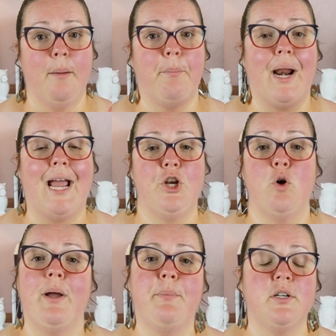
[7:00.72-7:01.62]
but I know
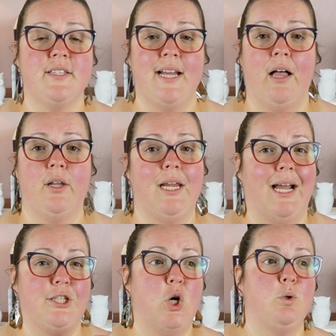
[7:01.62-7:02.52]
my personality and
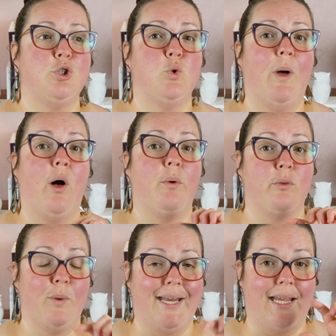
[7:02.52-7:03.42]
I don't do well with
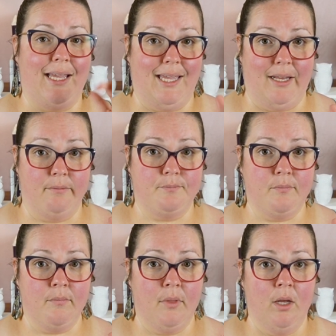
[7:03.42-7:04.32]
weaning in.
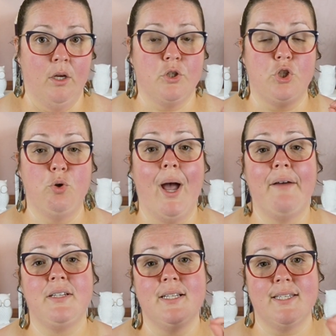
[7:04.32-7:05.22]
So you
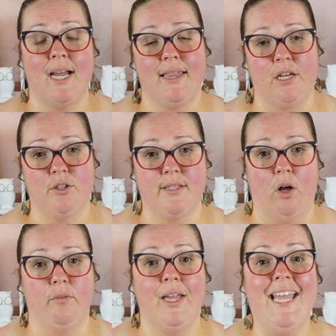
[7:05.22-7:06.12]
have to decide that
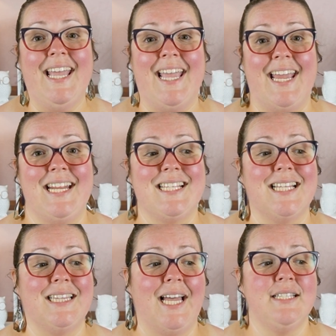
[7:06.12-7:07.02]
yourself. It is
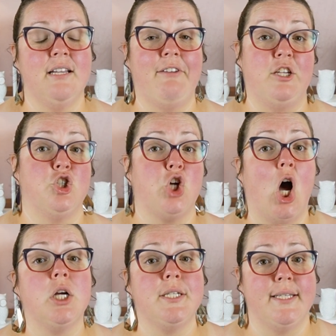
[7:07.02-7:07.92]
less of a
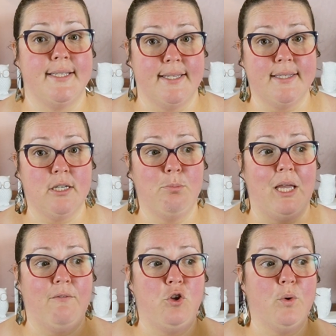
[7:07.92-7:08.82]
shock to the system
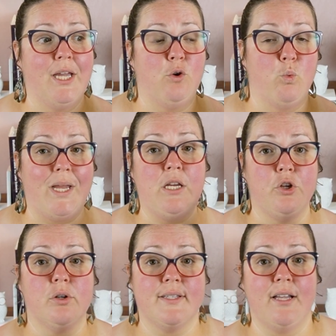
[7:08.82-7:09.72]
if you can wean
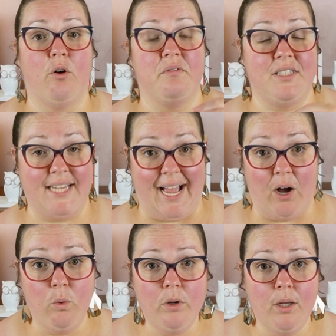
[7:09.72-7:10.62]
yourself
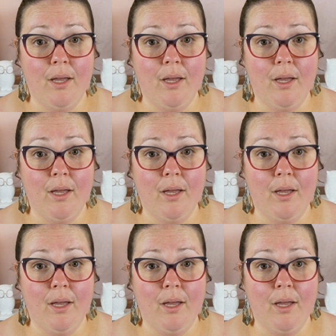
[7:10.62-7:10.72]
down.